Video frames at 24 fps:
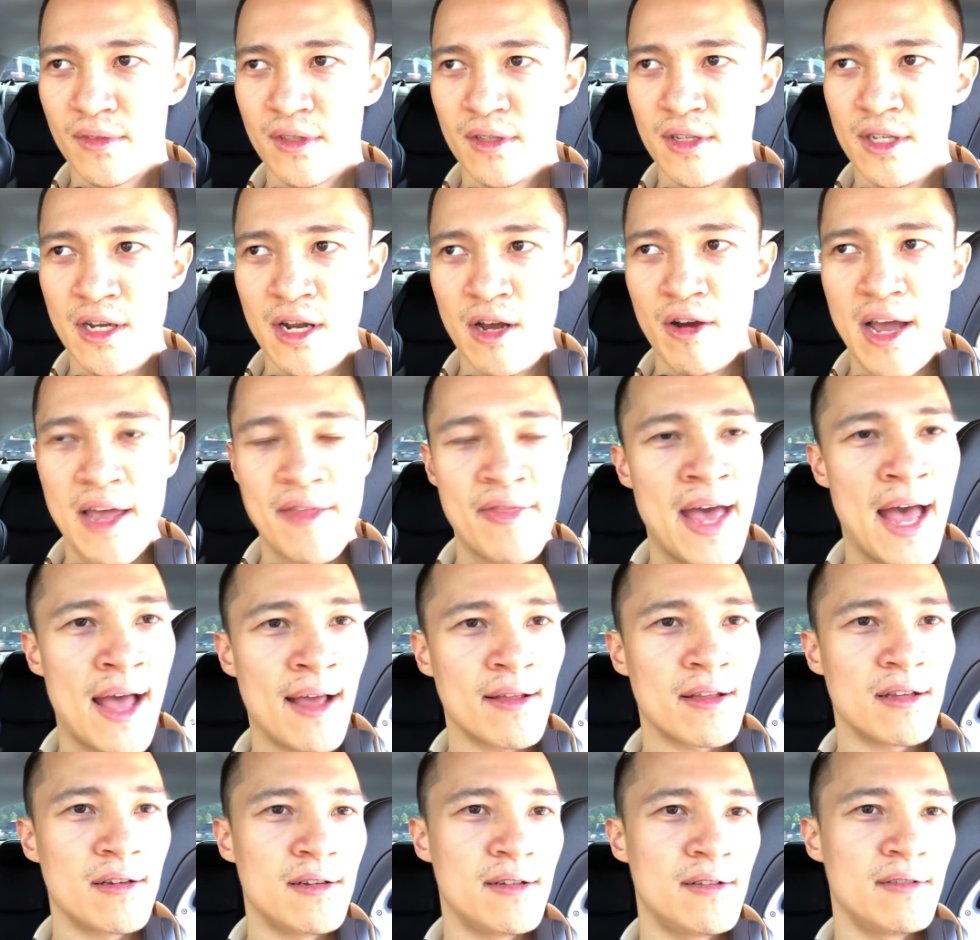And
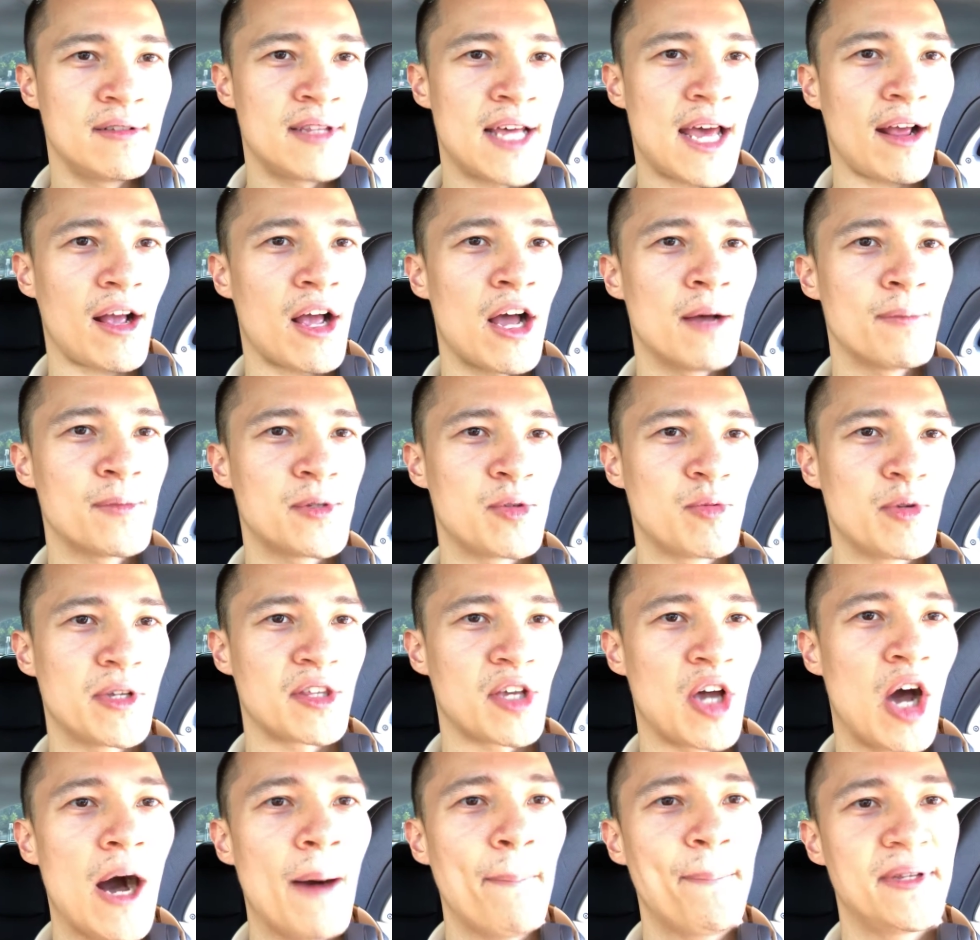that comes with
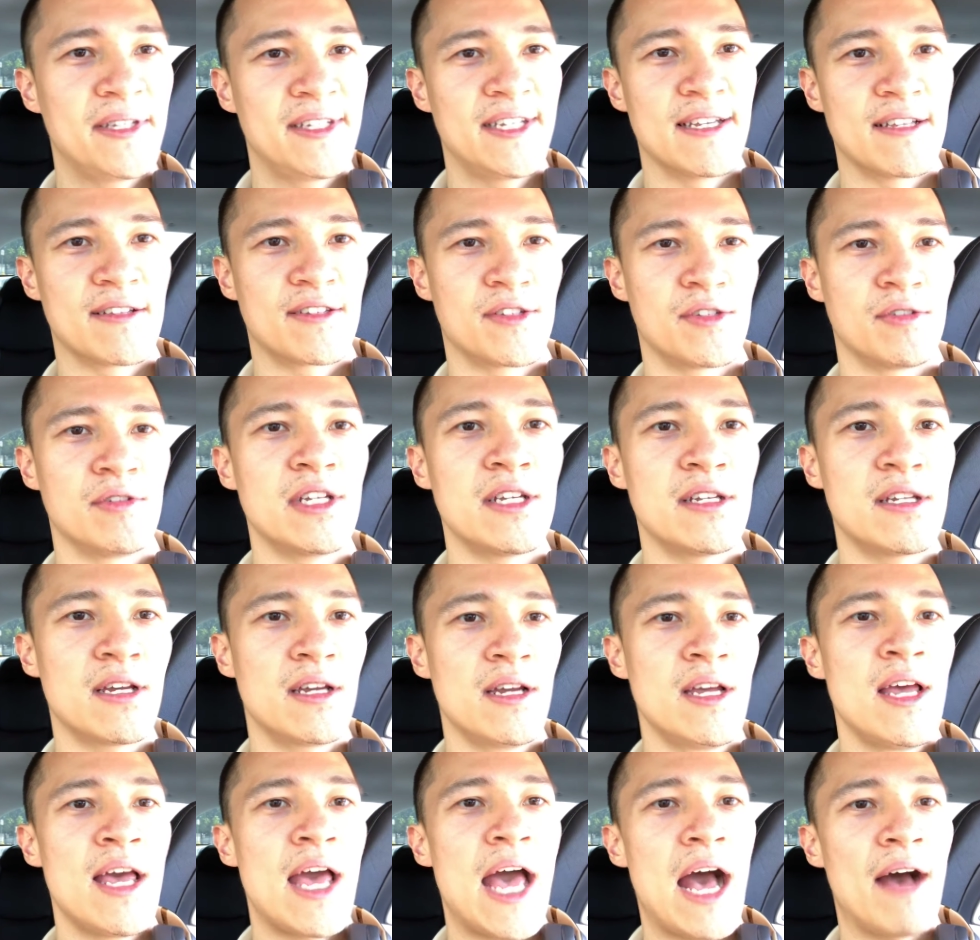competence. You need to
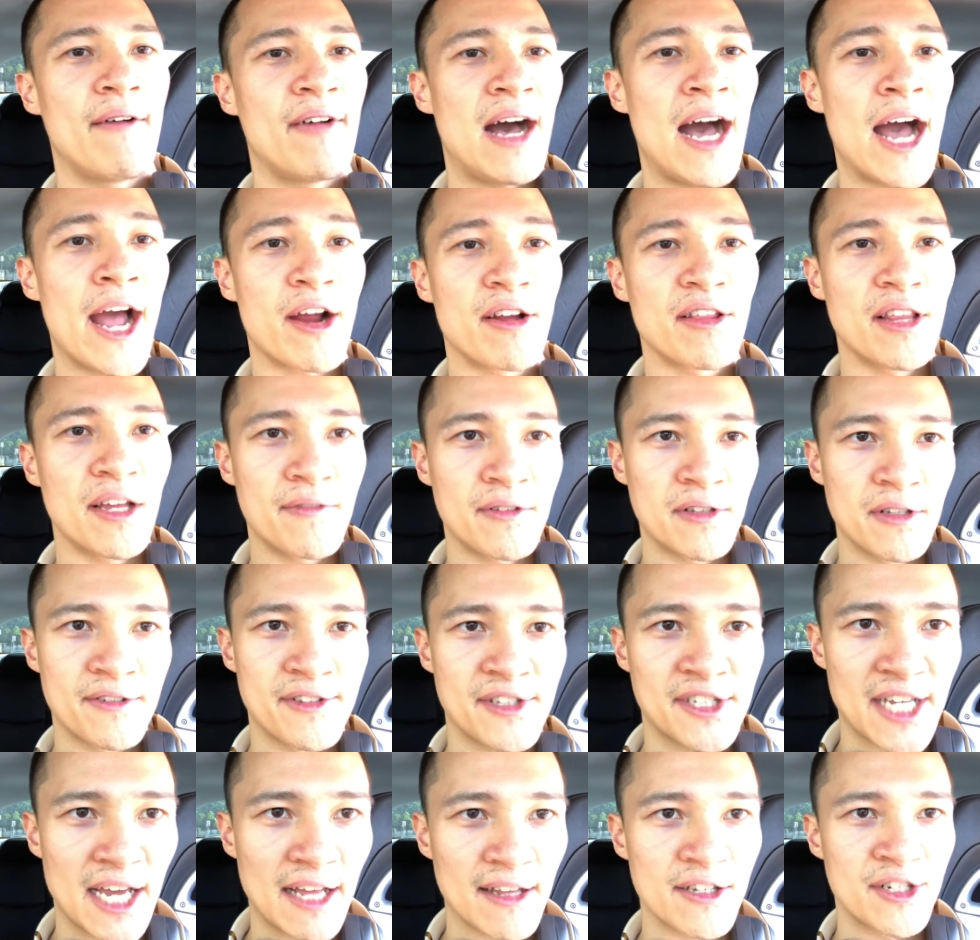have a higher level of
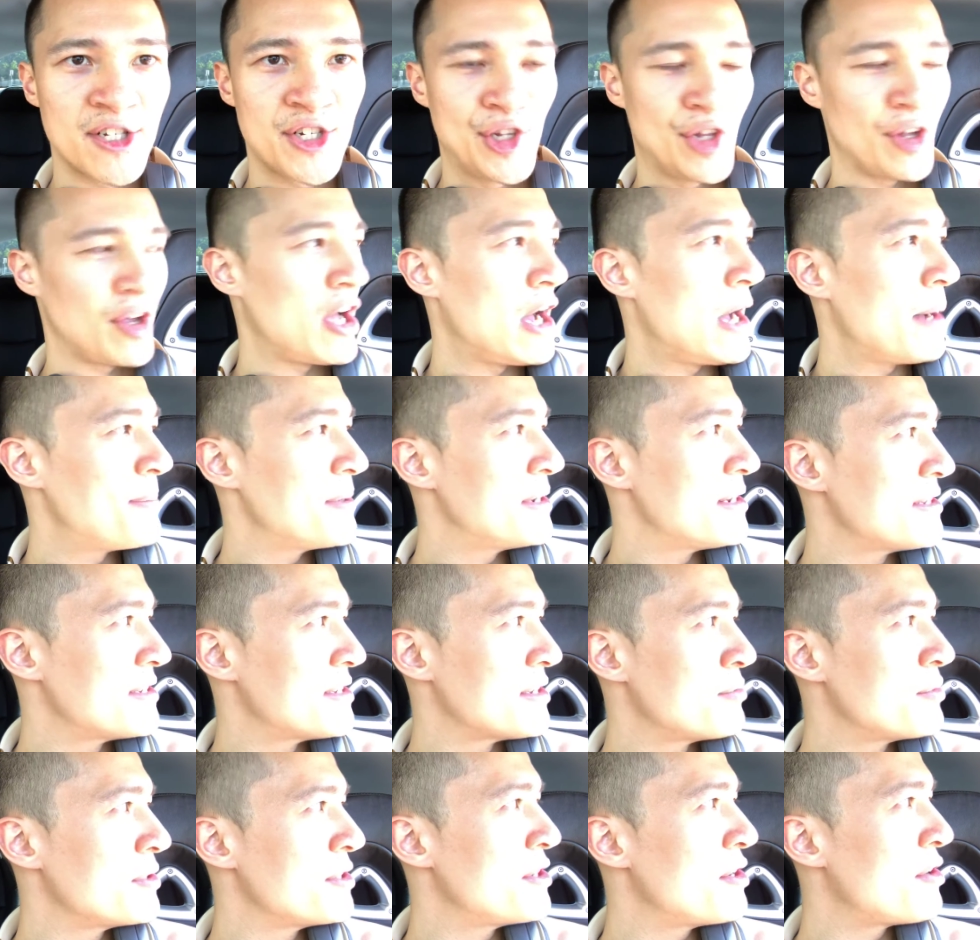intelligence and competence.
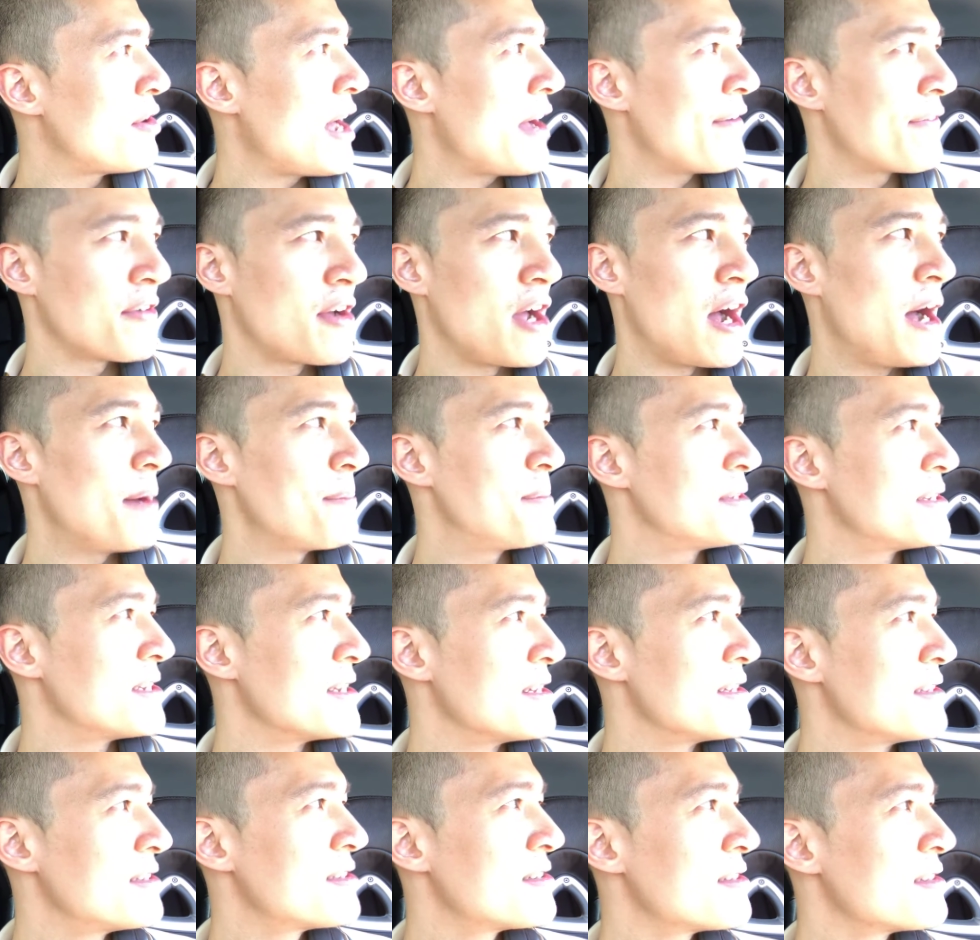And when you don't have
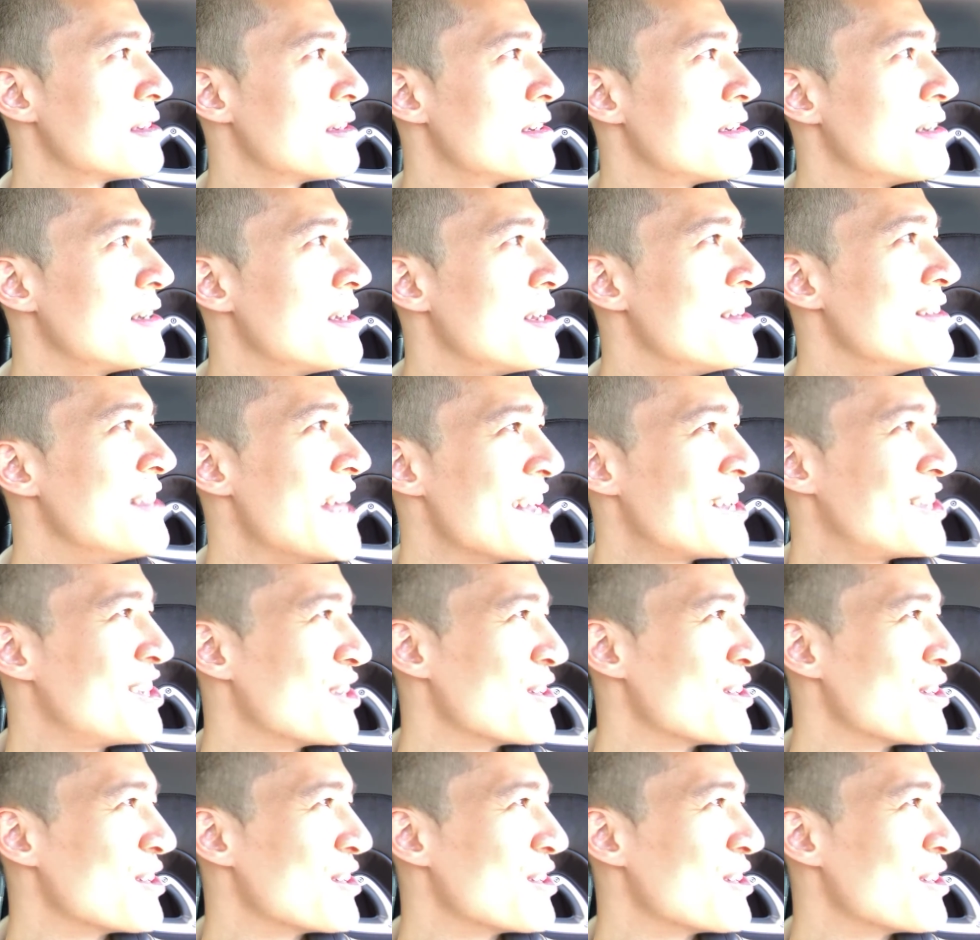competence, thank